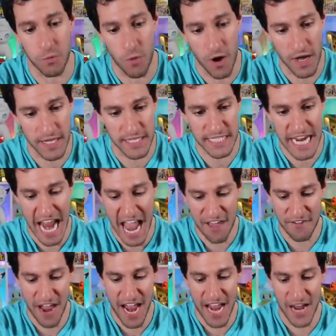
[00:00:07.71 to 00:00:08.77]
ones
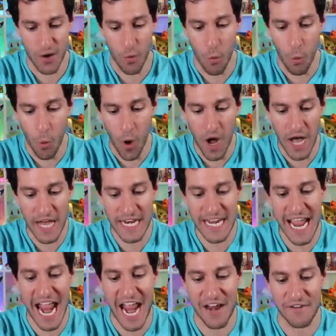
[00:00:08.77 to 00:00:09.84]
have a 1
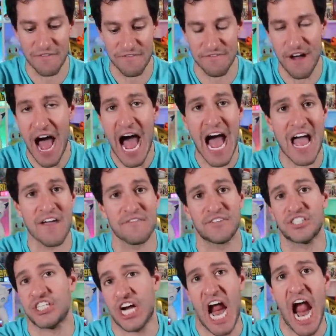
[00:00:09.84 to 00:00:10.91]
in 5
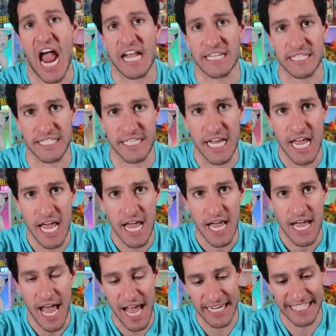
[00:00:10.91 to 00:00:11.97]
chance
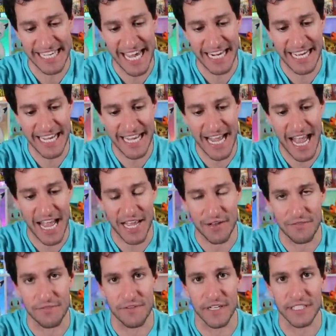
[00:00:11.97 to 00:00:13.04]
at getting a
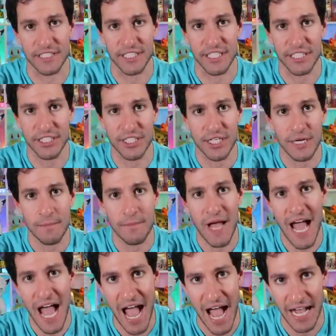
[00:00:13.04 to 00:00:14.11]
vintage
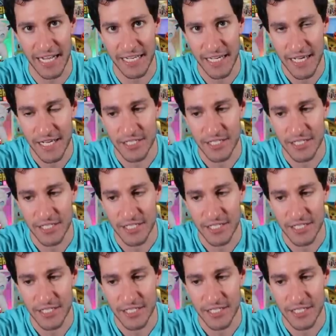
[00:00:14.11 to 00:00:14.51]
hack.